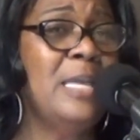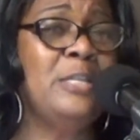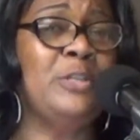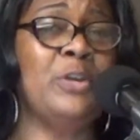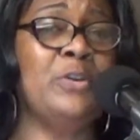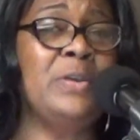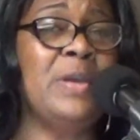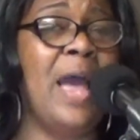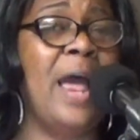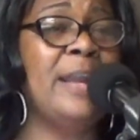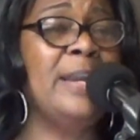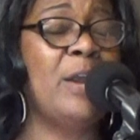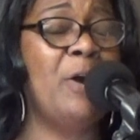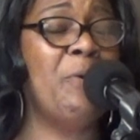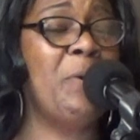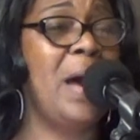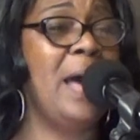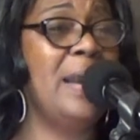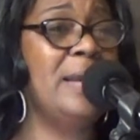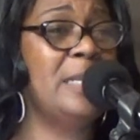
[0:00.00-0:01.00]
Do y'all
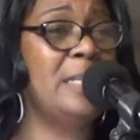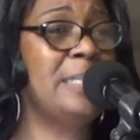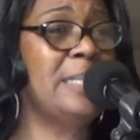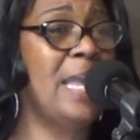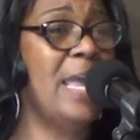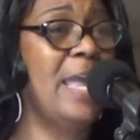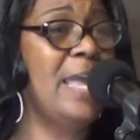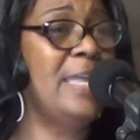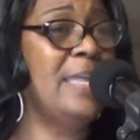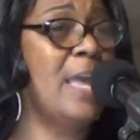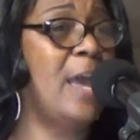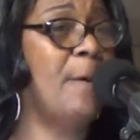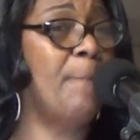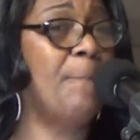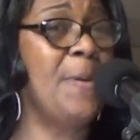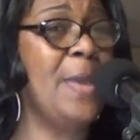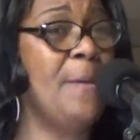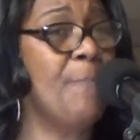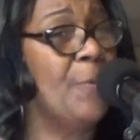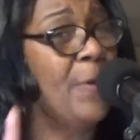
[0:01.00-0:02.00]
know, understand,
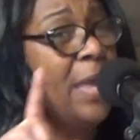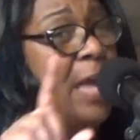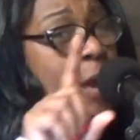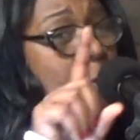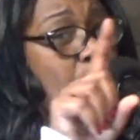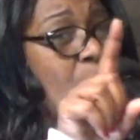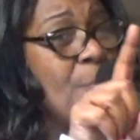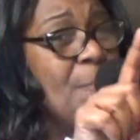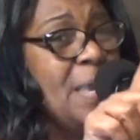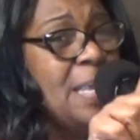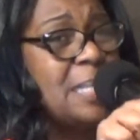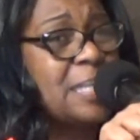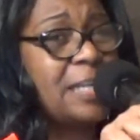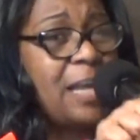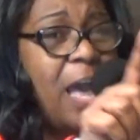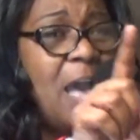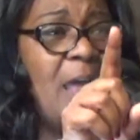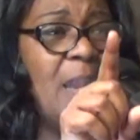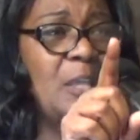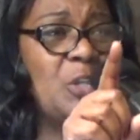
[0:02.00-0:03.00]
young people, it will be
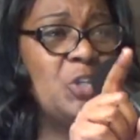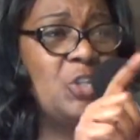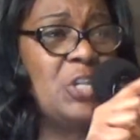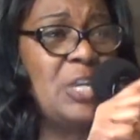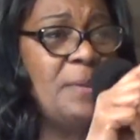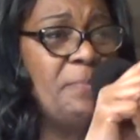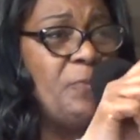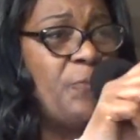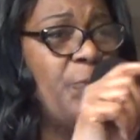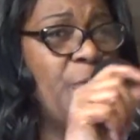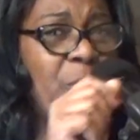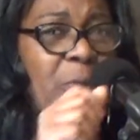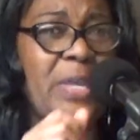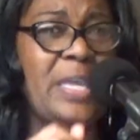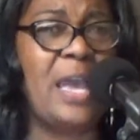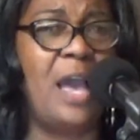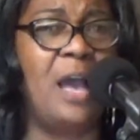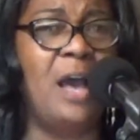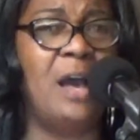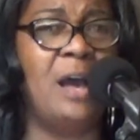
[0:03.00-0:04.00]
scholarships for
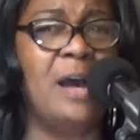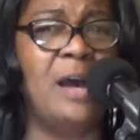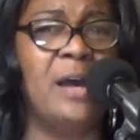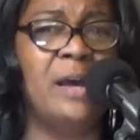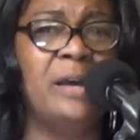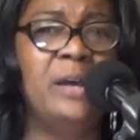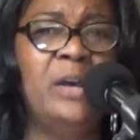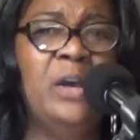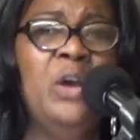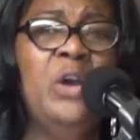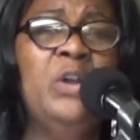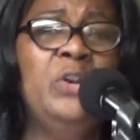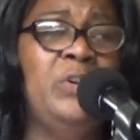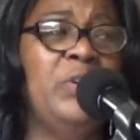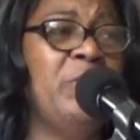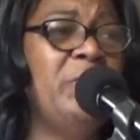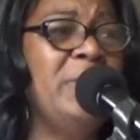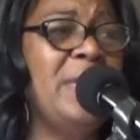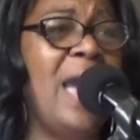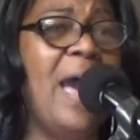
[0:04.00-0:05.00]
y'all?
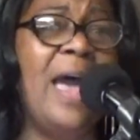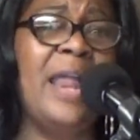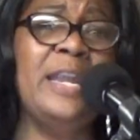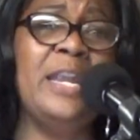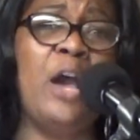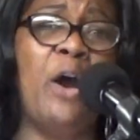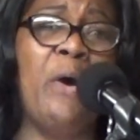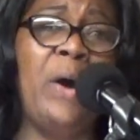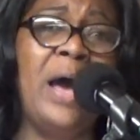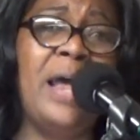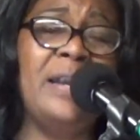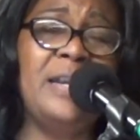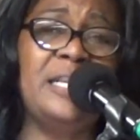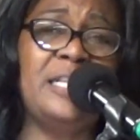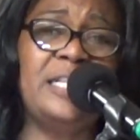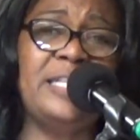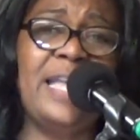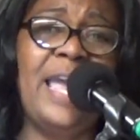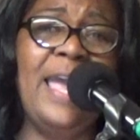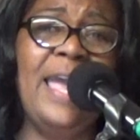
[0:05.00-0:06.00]
Do y'all know,
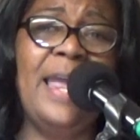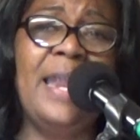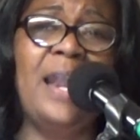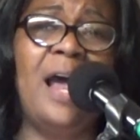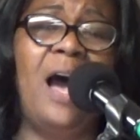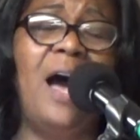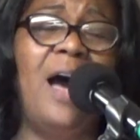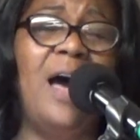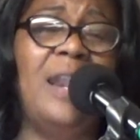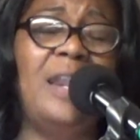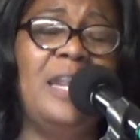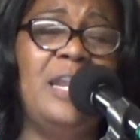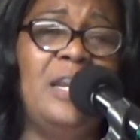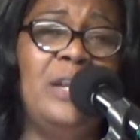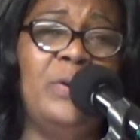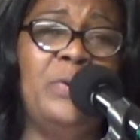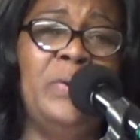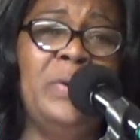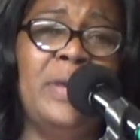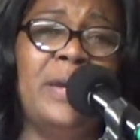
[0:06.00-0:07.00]
understand,
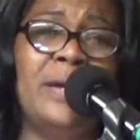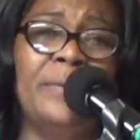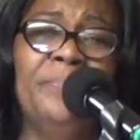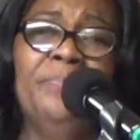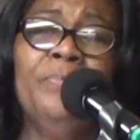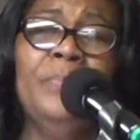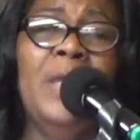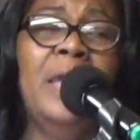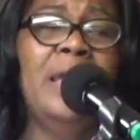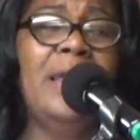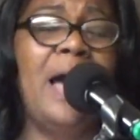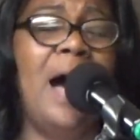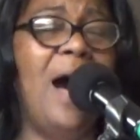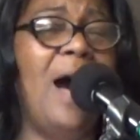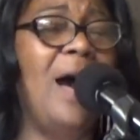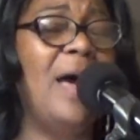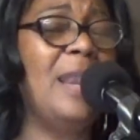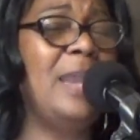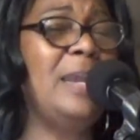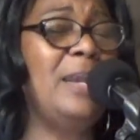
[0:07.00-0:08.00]
hallelujah,
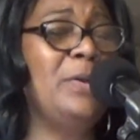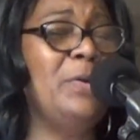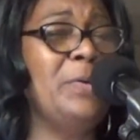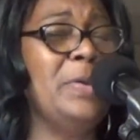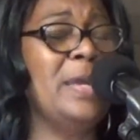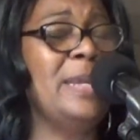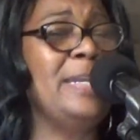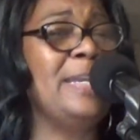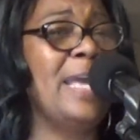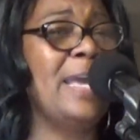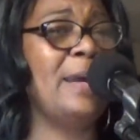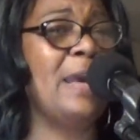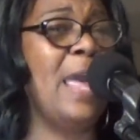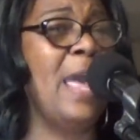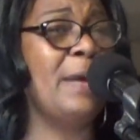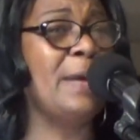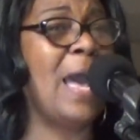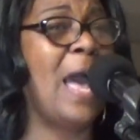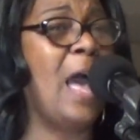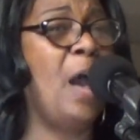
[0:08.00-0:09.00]
hallelujah,
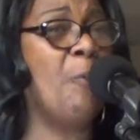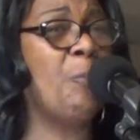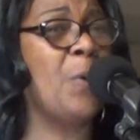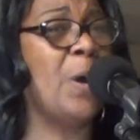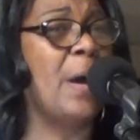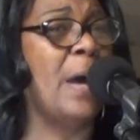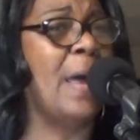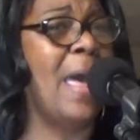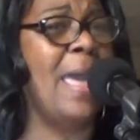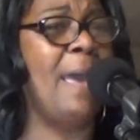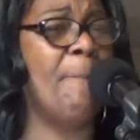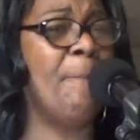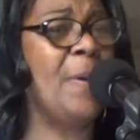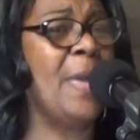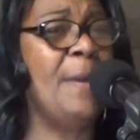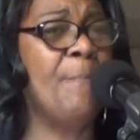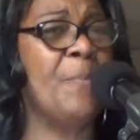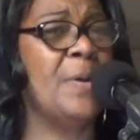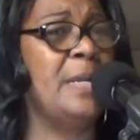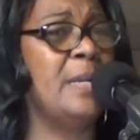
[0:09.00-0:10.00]
that God will have
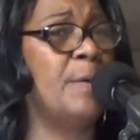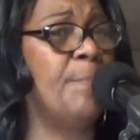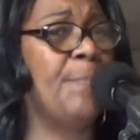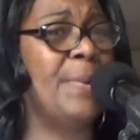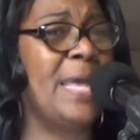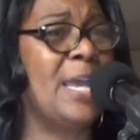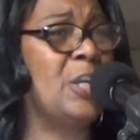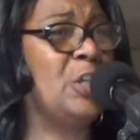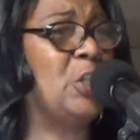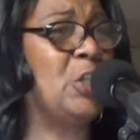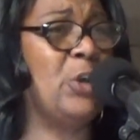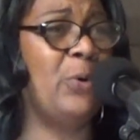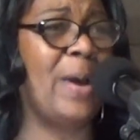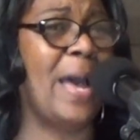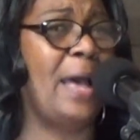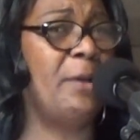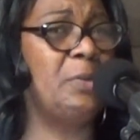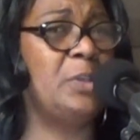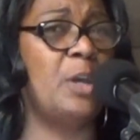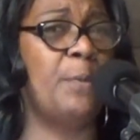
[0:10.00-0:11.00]
people to bless you
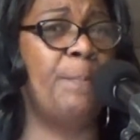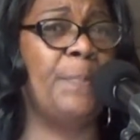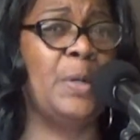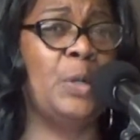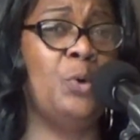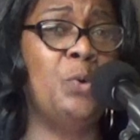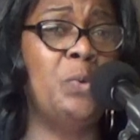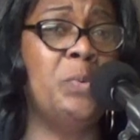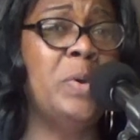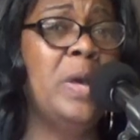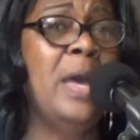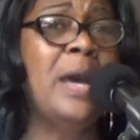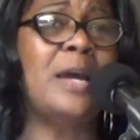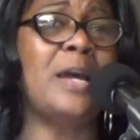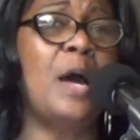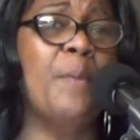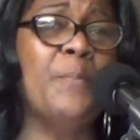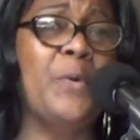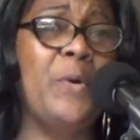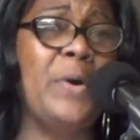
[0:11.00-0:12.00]
out the blue?
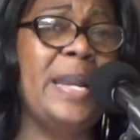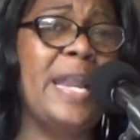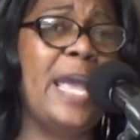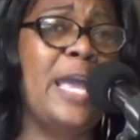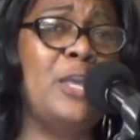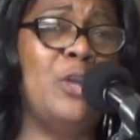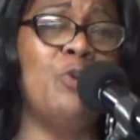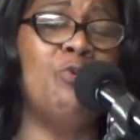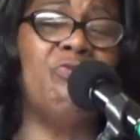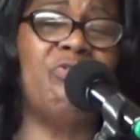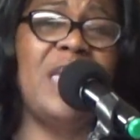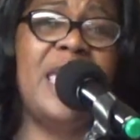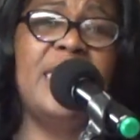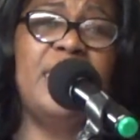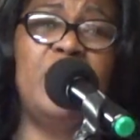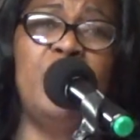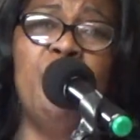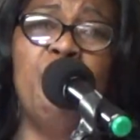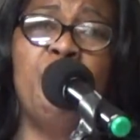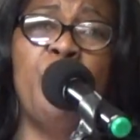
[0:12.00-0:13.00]
Come on now, you
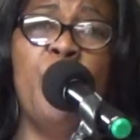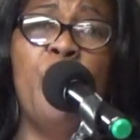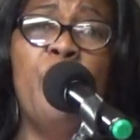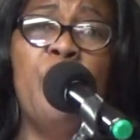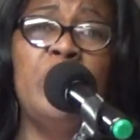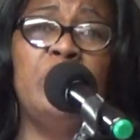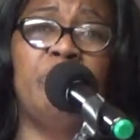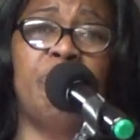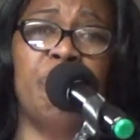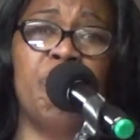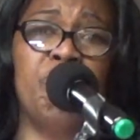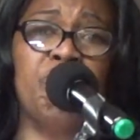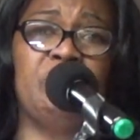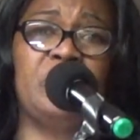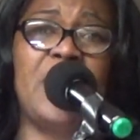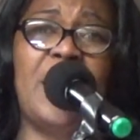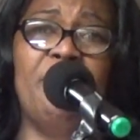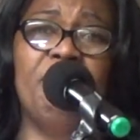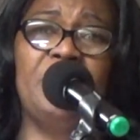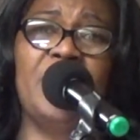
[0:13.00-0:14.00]
think you're going through
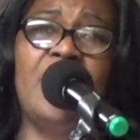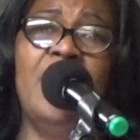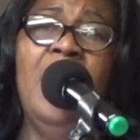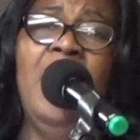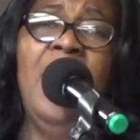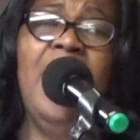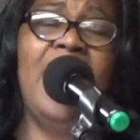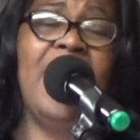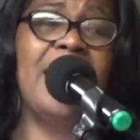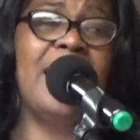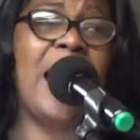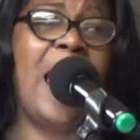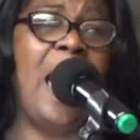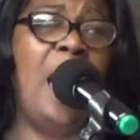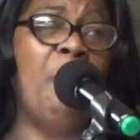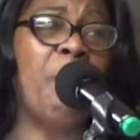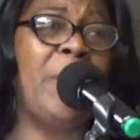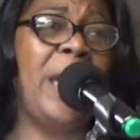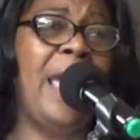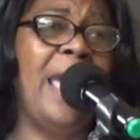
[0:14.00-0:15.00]
something, and
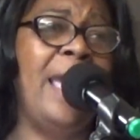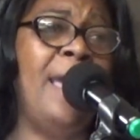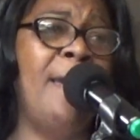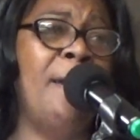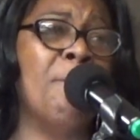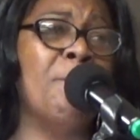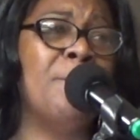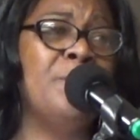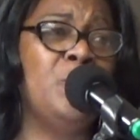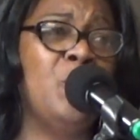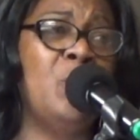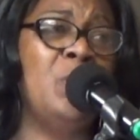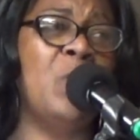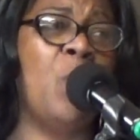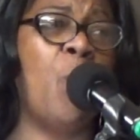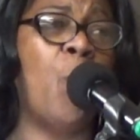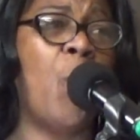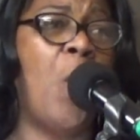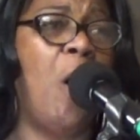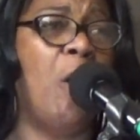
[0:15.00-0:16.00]
God will have you
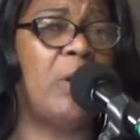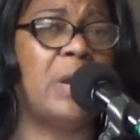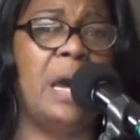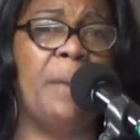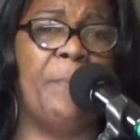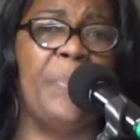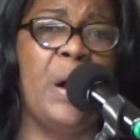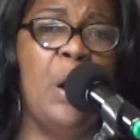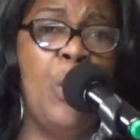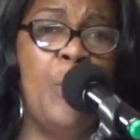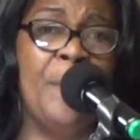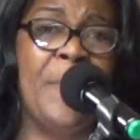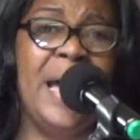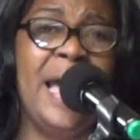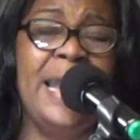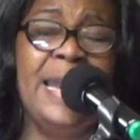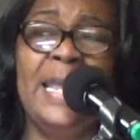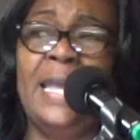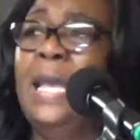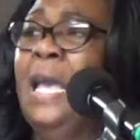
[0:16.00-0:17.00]
to walk up on
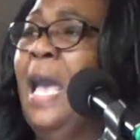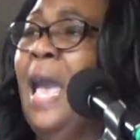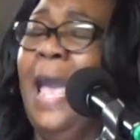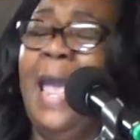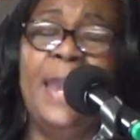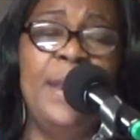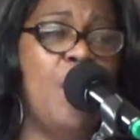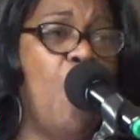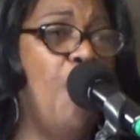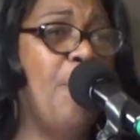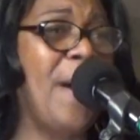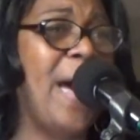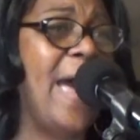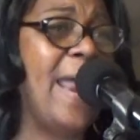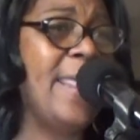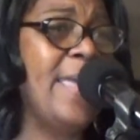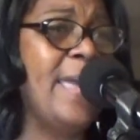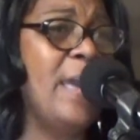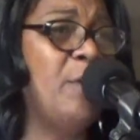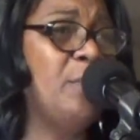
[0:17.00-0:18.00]
money, and
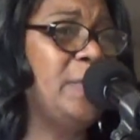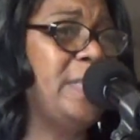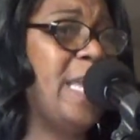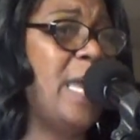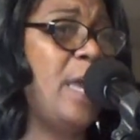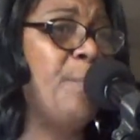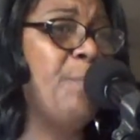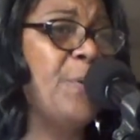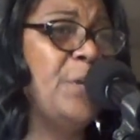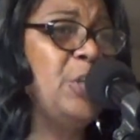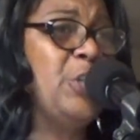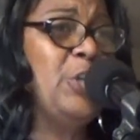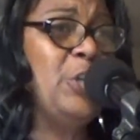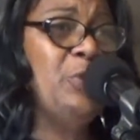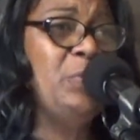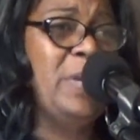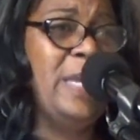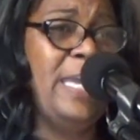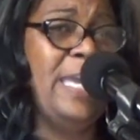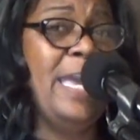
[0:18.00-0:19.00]
nobody else there but
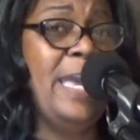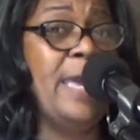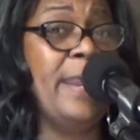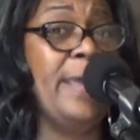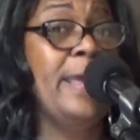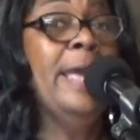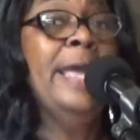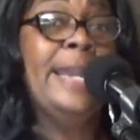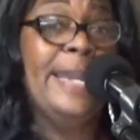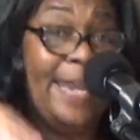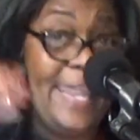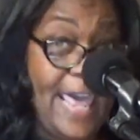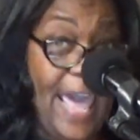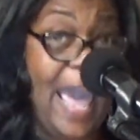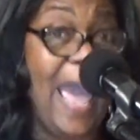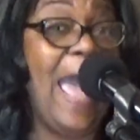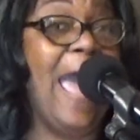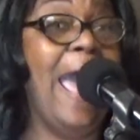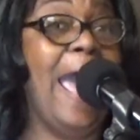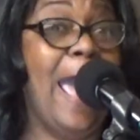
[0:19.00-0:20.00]
you to get it.
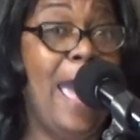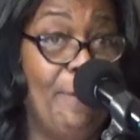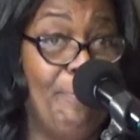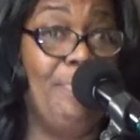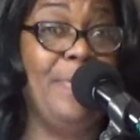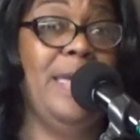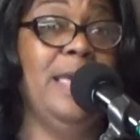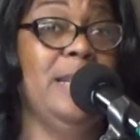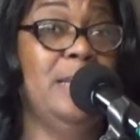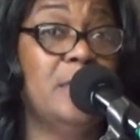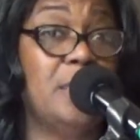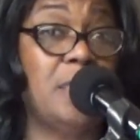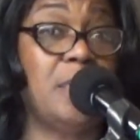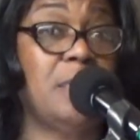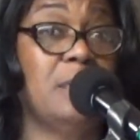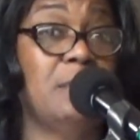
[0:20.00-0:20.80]
That happens.